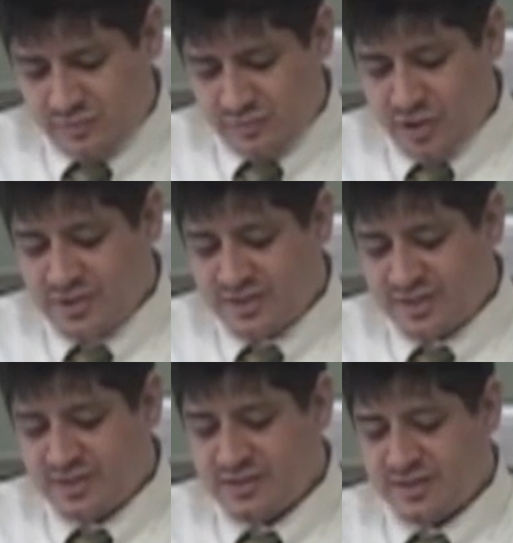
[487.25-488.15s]
Brothers and
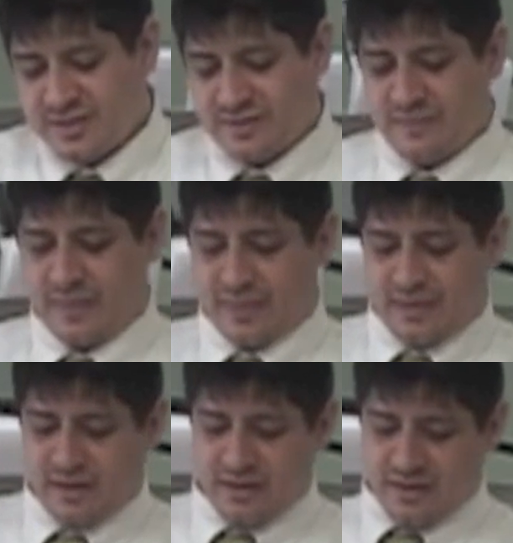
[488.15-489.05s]
sisters,
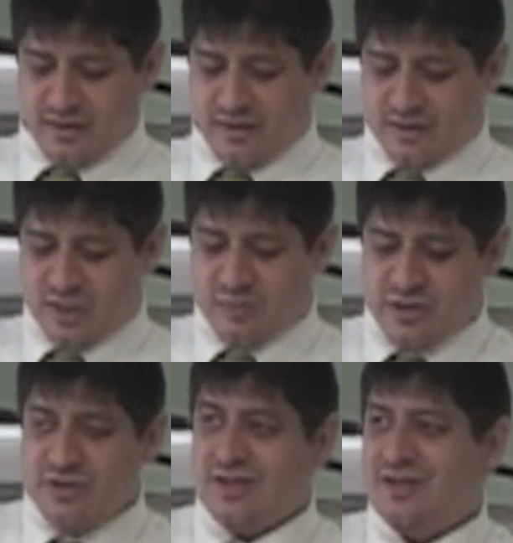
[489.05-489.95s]

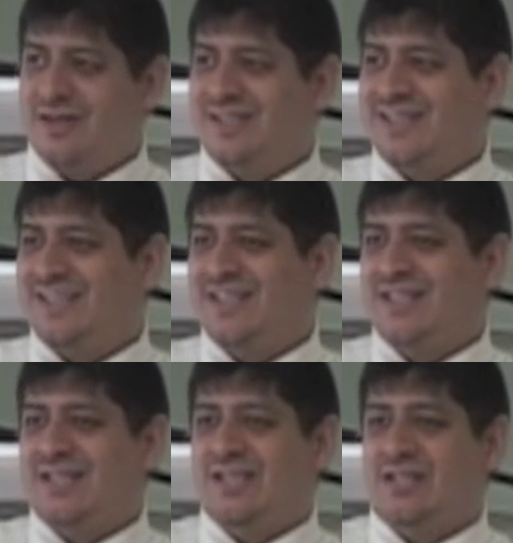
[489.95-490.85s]
communion,
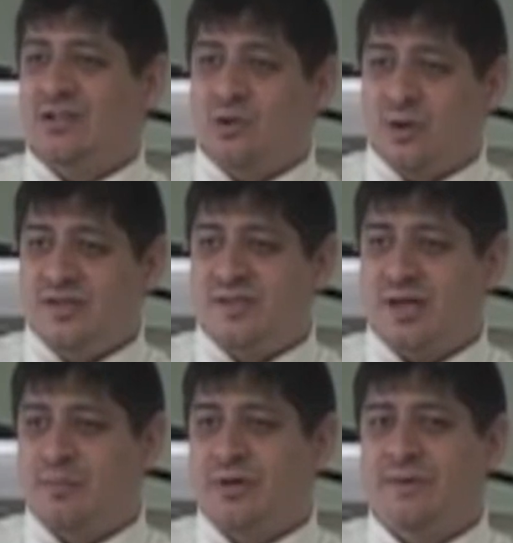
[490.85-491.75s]
the Lord's
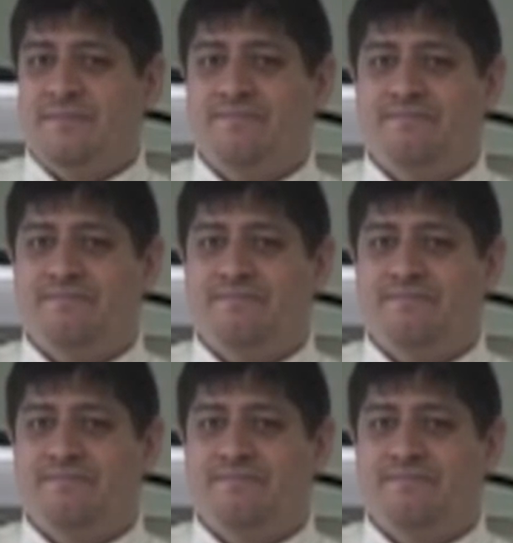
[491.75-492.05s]
Supper,